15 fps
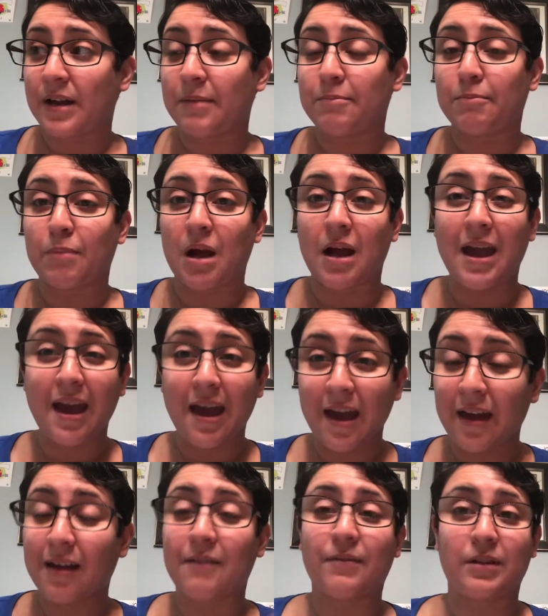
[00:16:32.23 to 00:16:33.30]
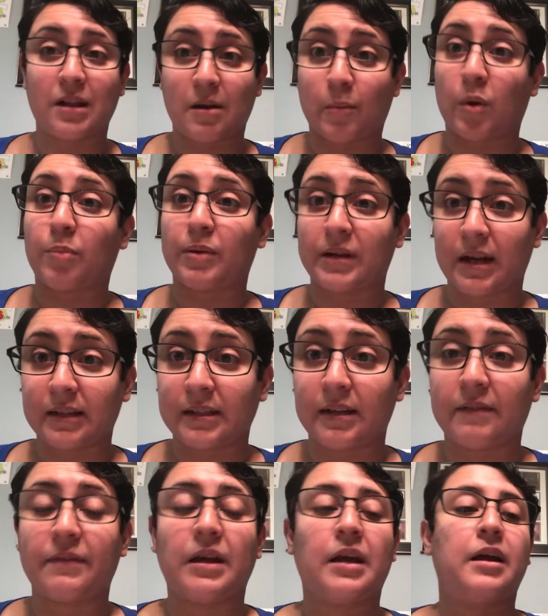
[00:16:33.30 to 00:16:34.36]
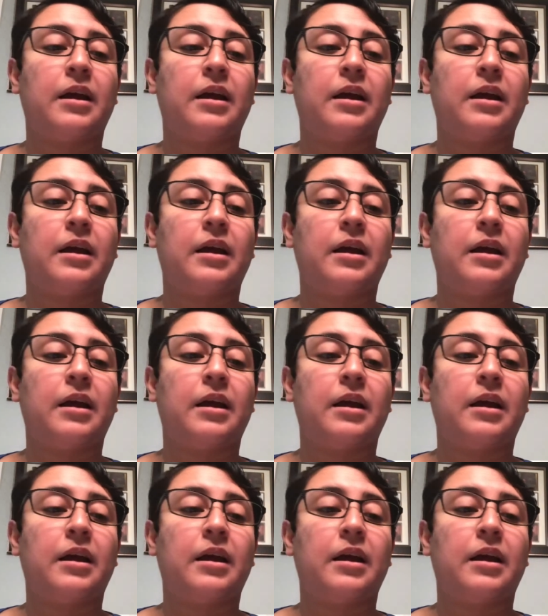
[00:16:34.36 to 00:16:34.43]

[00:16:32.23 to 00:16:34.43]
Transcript: I'm a heck of a lot more productive.